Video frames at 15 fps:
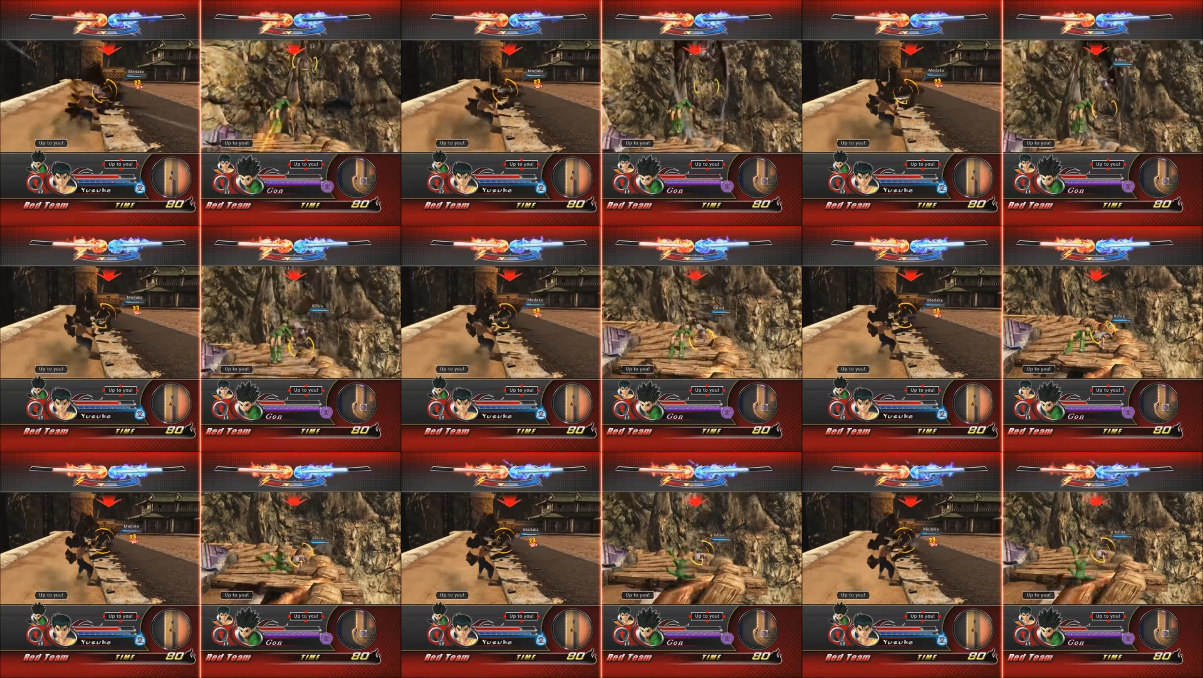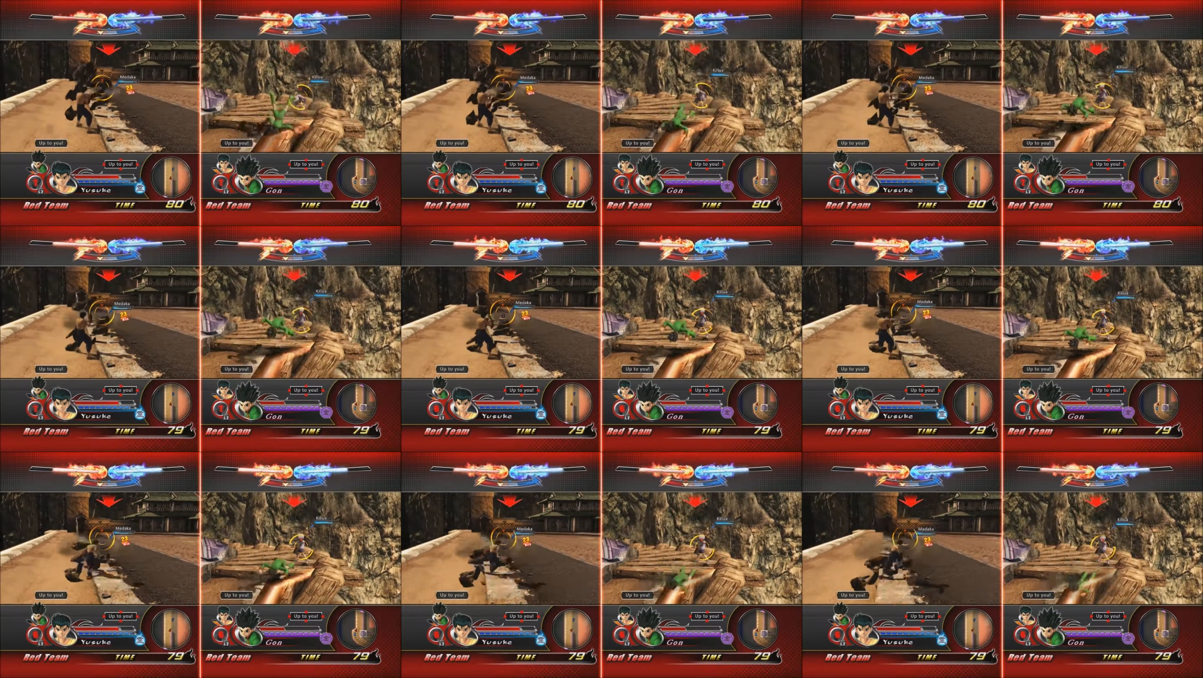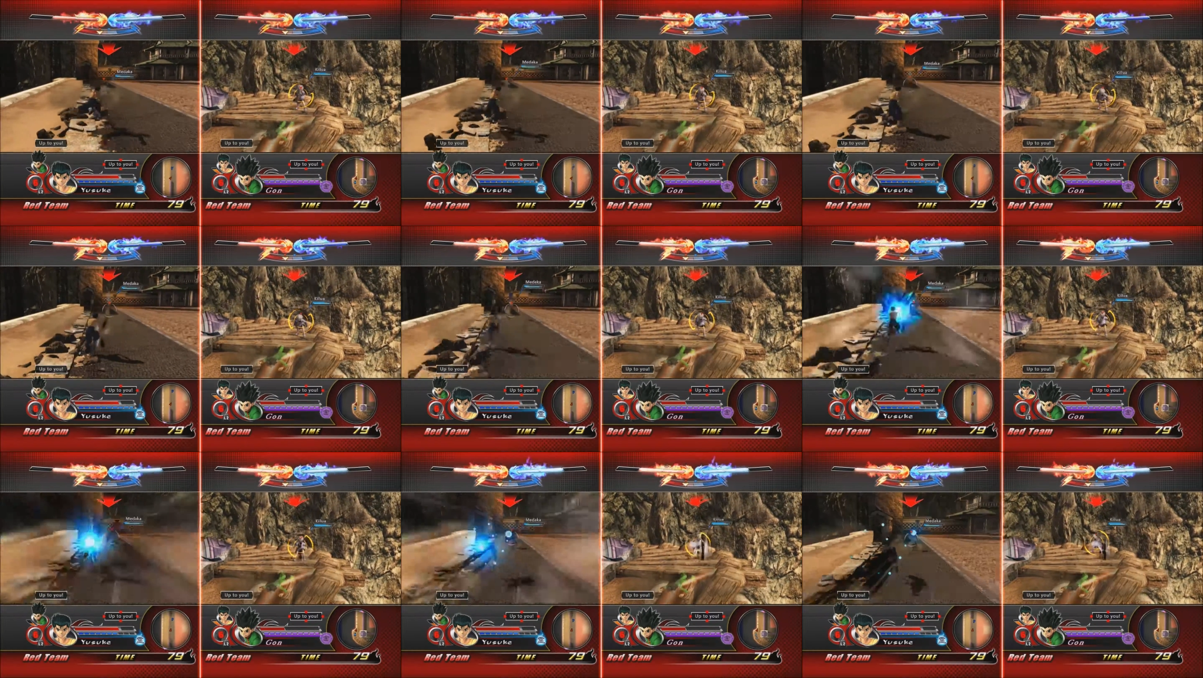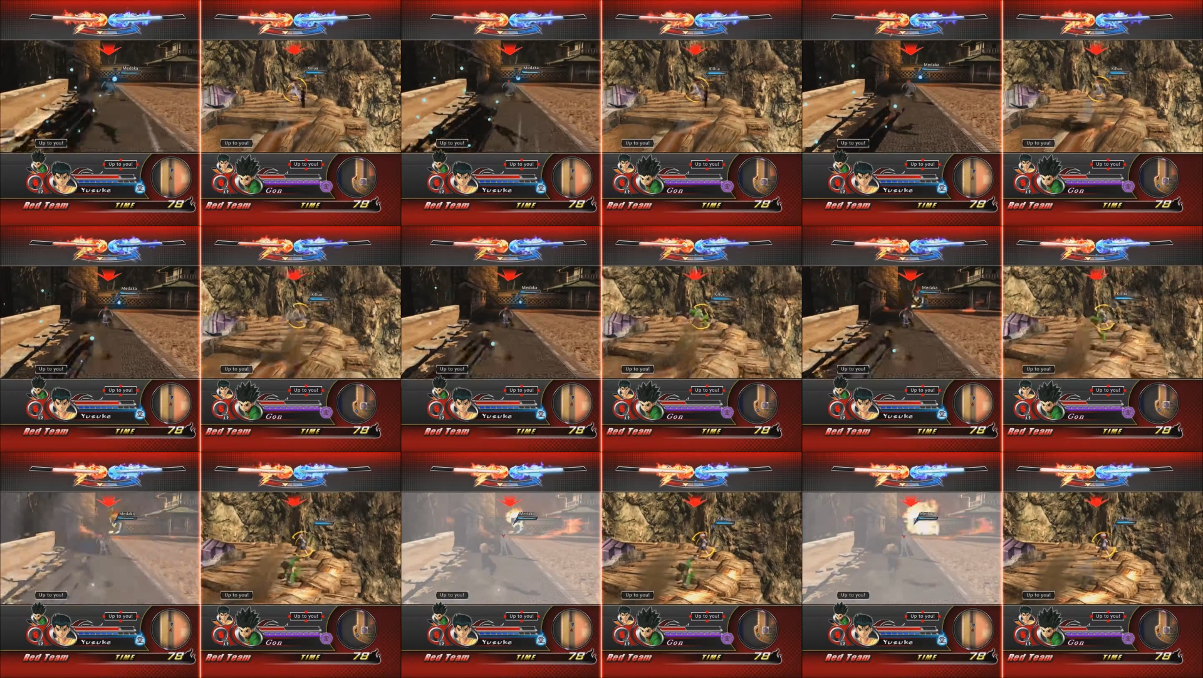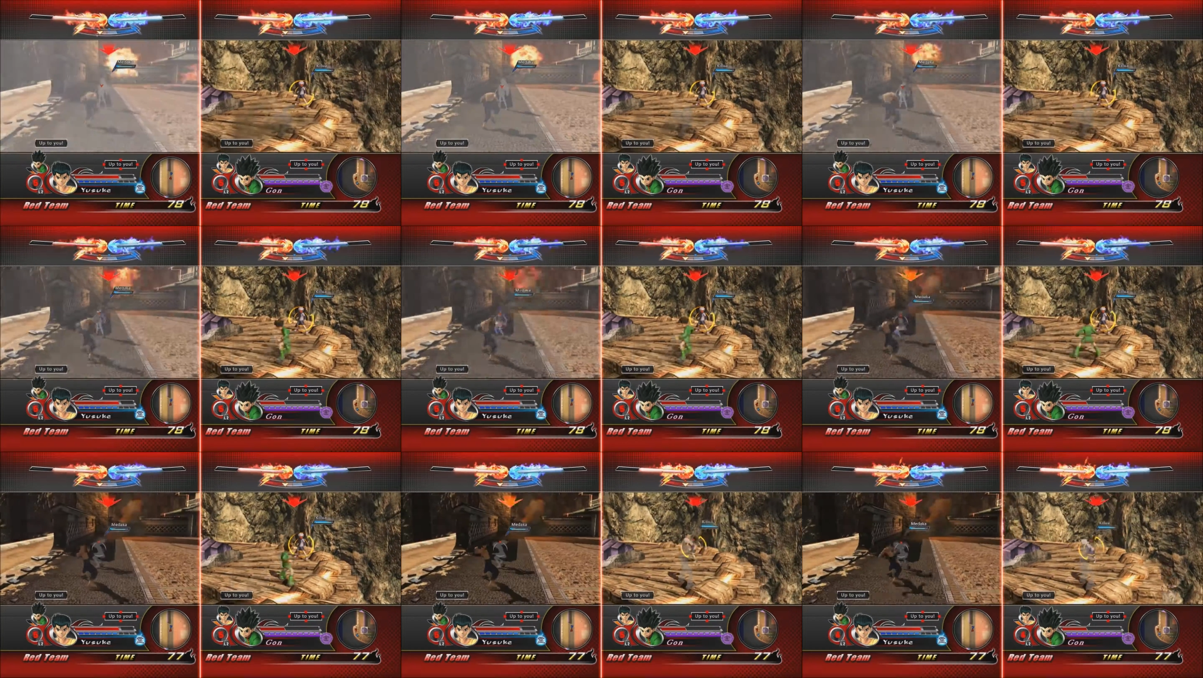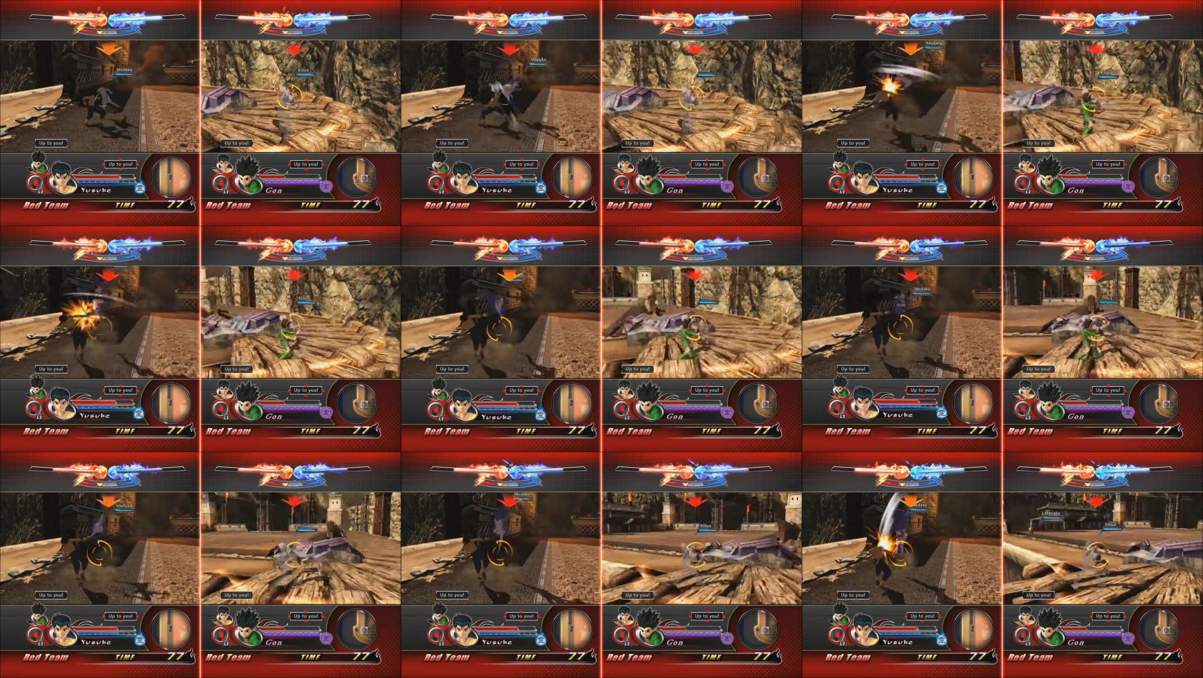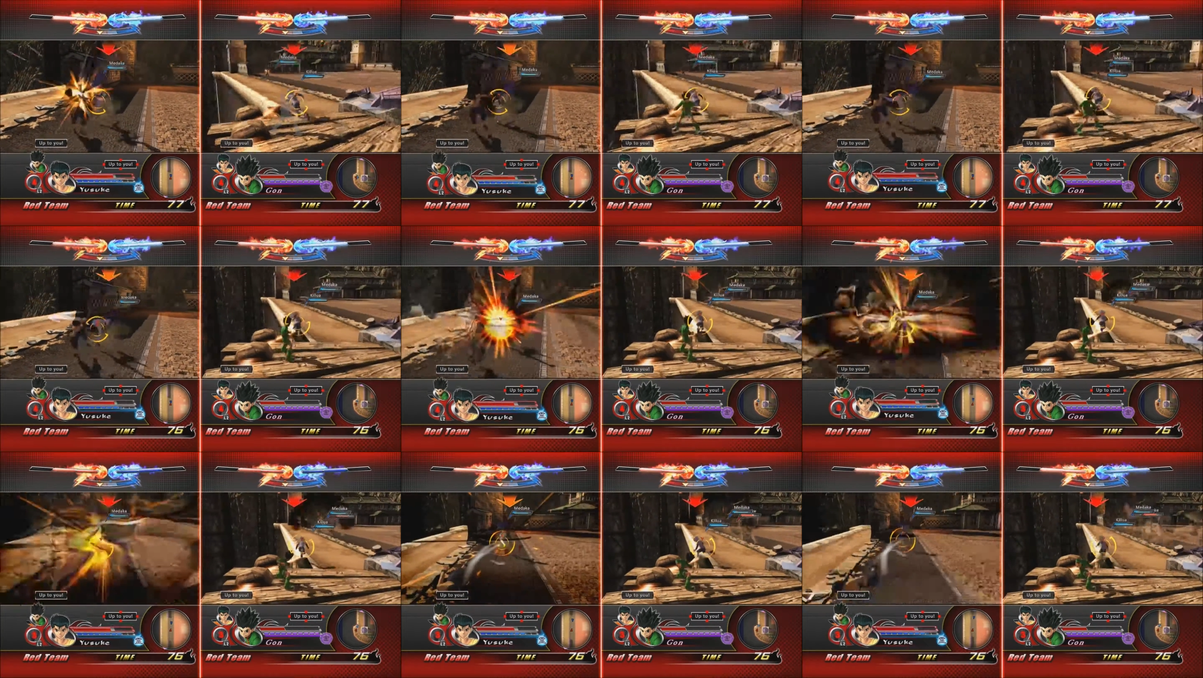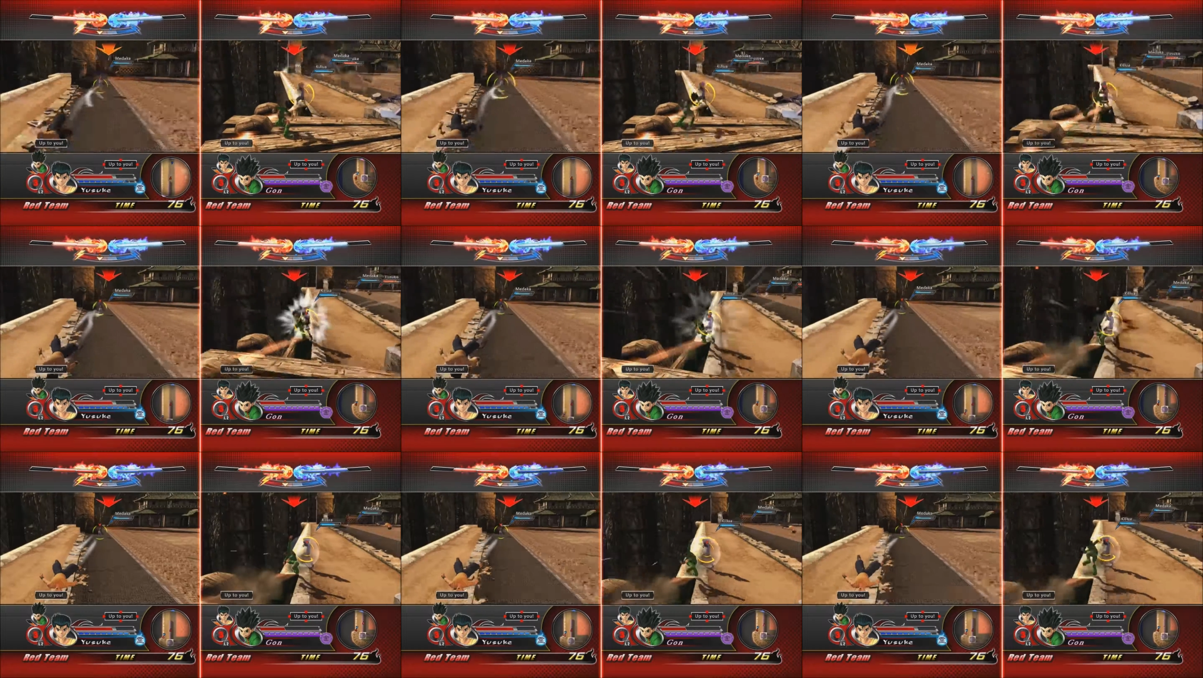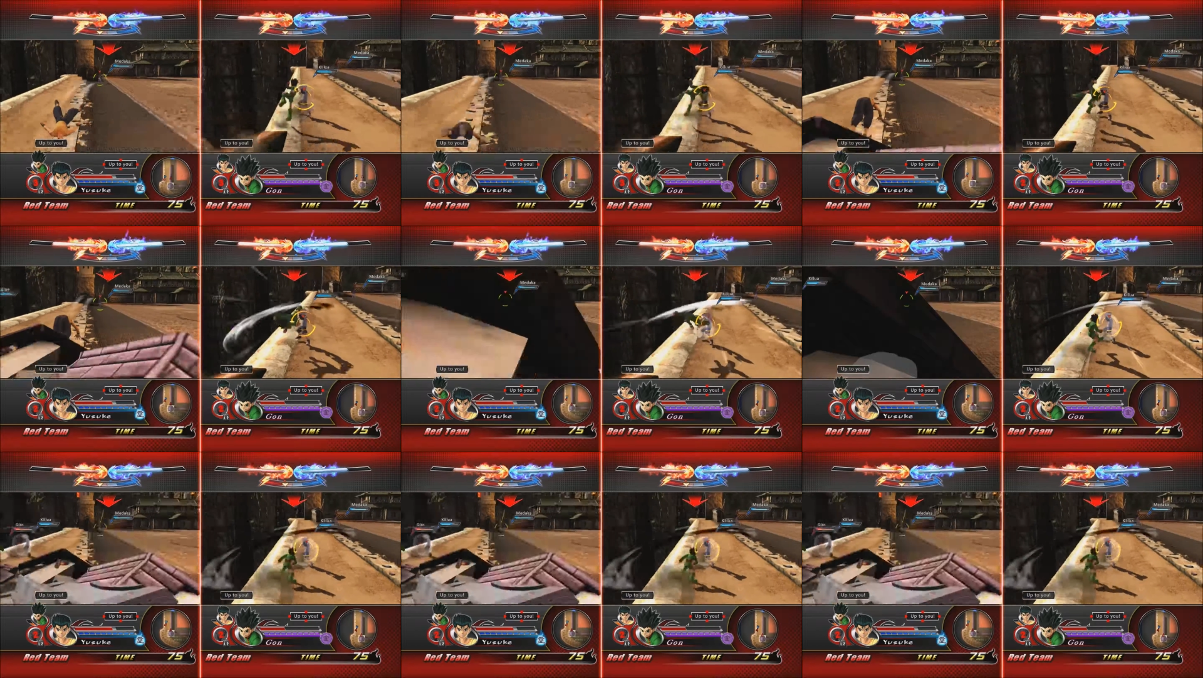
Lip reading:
Nobody's mouth can be seen.